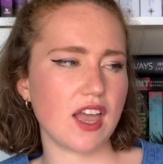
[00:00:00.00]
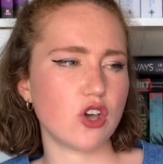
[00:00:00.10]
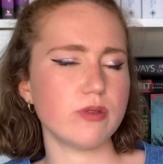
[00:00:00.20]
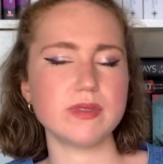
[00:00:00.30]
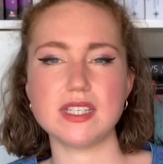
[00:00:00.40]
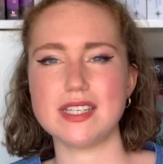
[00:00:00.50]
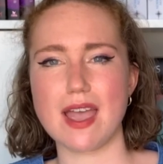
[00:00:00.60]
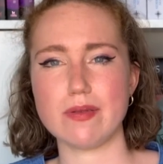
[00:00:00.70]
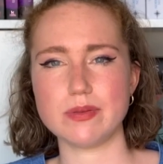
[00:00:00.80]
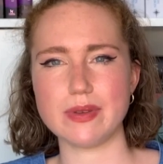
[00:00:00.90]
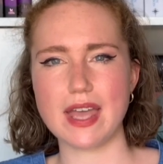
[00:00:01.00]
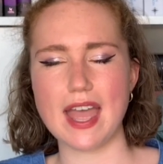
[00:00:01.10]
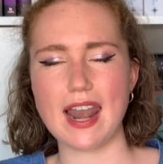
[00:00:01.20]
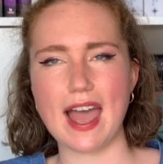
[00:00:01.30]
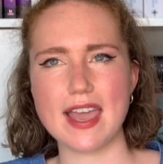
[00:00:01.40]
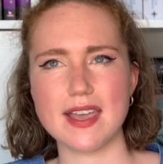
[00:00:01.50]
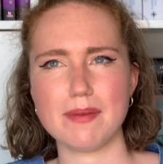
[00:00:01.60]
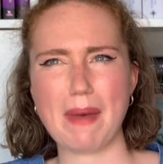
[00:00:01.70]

comes to terms with her like